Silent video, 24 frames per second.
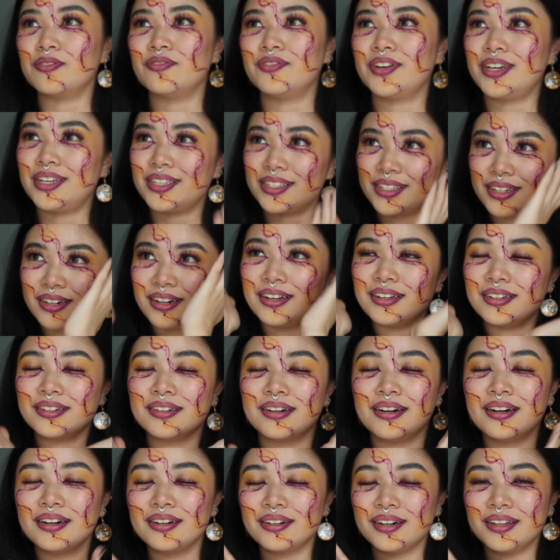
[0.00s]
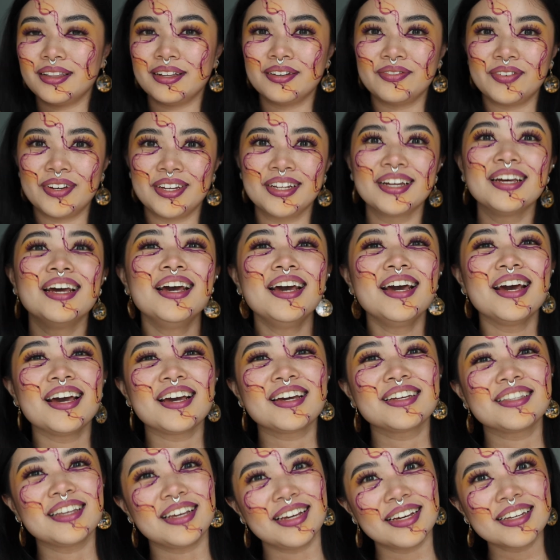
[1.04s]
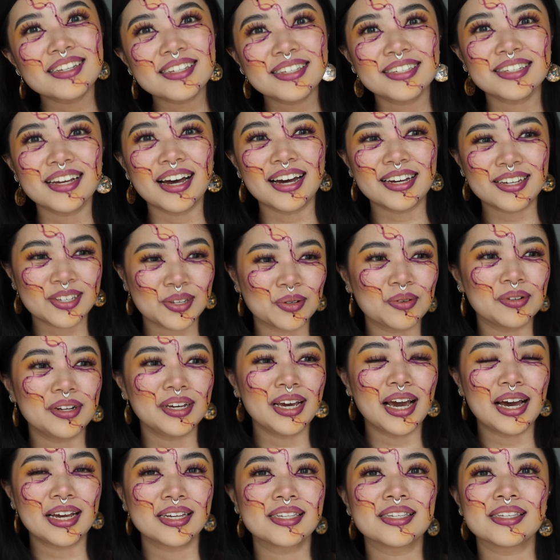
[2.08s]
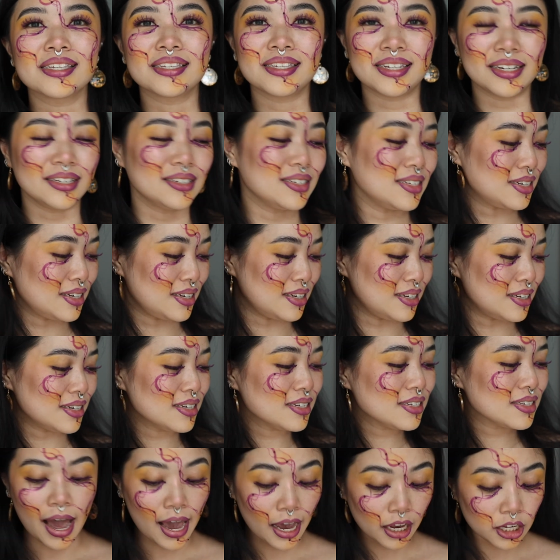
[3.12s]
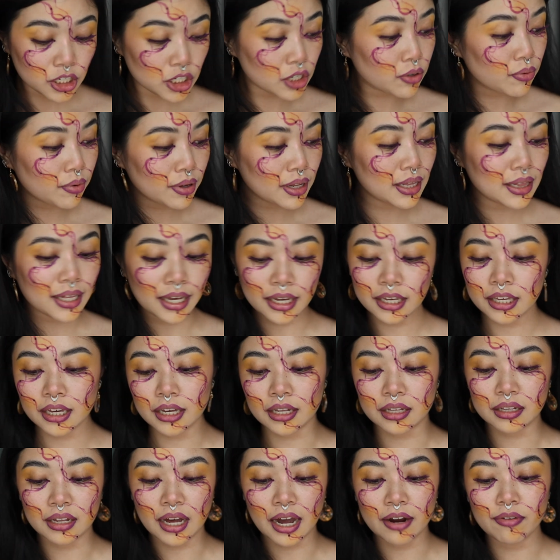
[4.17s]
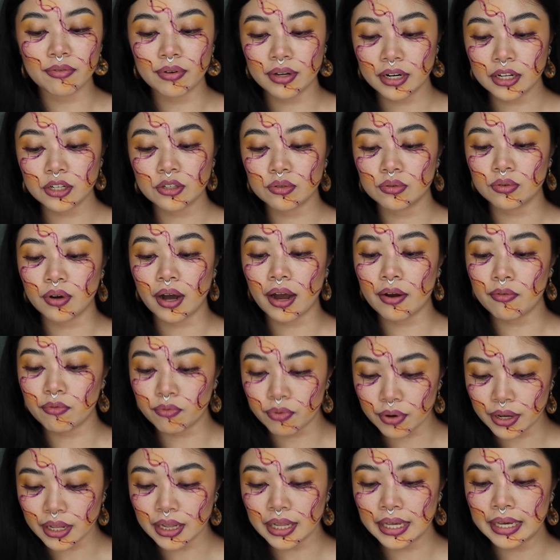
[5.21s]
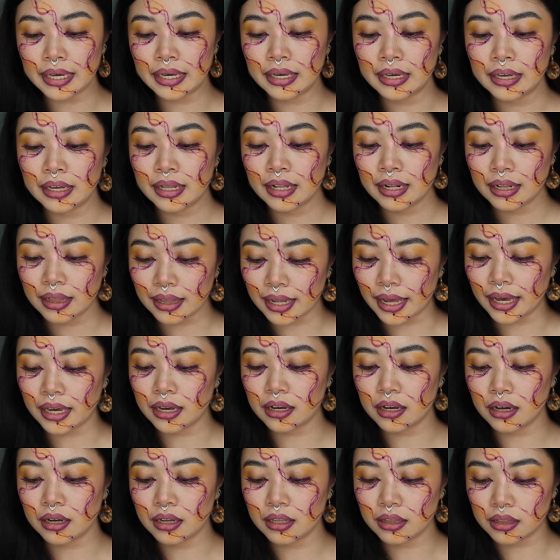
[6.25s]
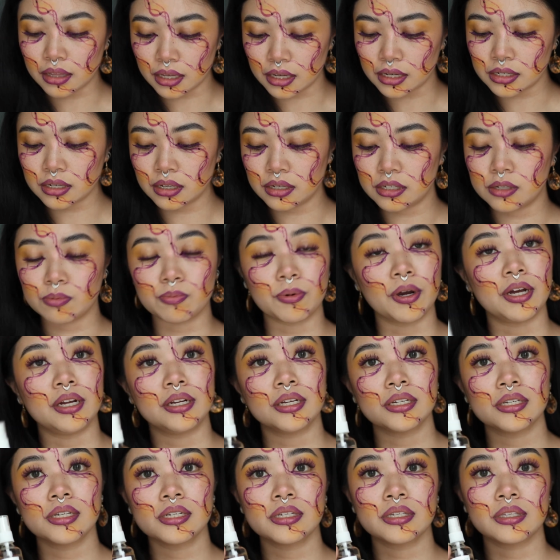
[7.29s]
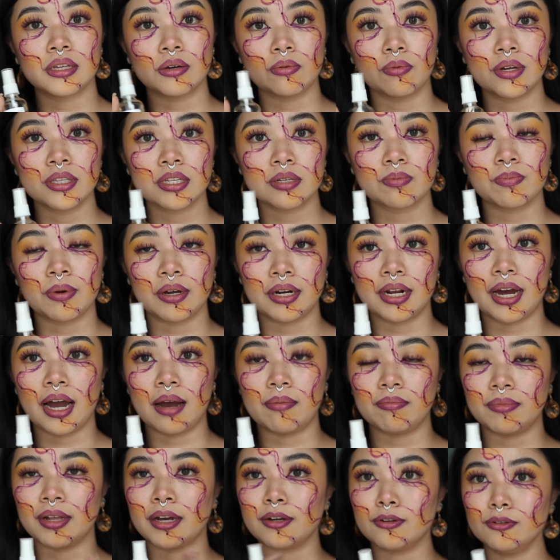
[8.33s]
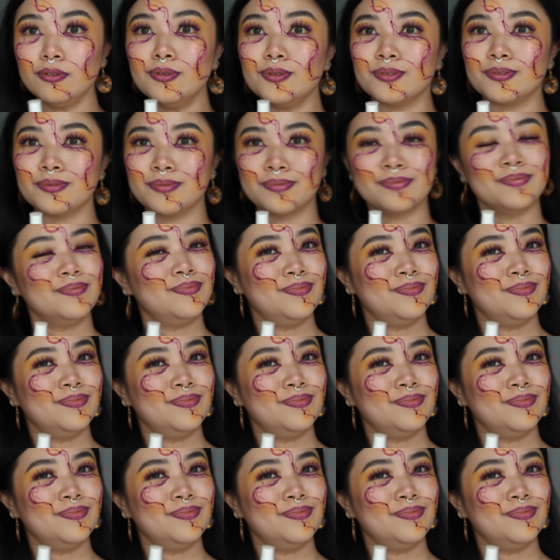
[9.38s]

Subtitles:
face, and it is as soothing as it says it is. I actually really like it. I really do. I really like this spray. This is the one spray that I'm like, ooh,